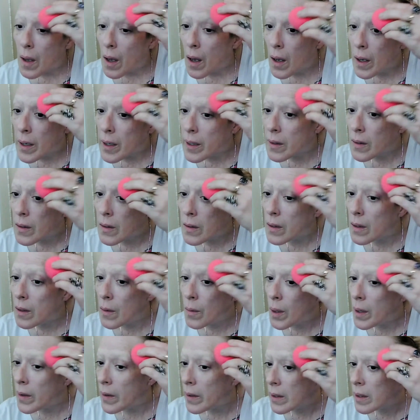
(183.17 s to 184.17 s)
I can see
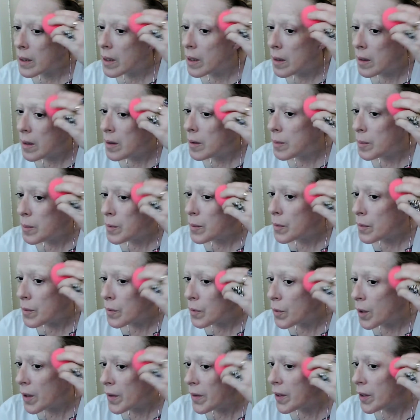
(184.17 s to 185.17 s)
why they come,
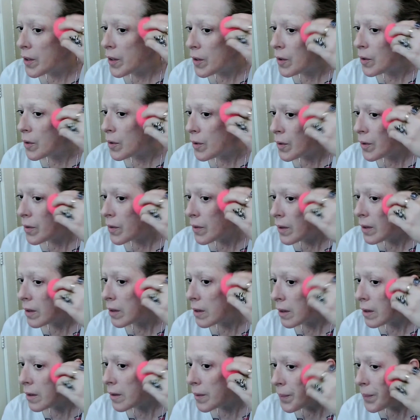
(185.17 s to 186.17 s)
why they use
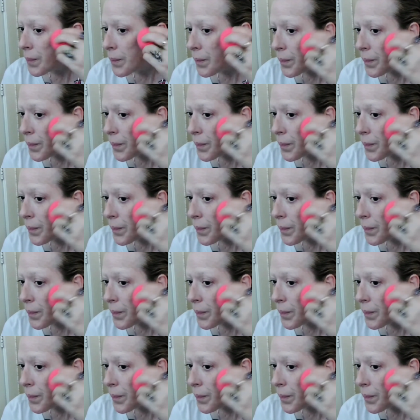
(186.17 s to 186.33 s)
the,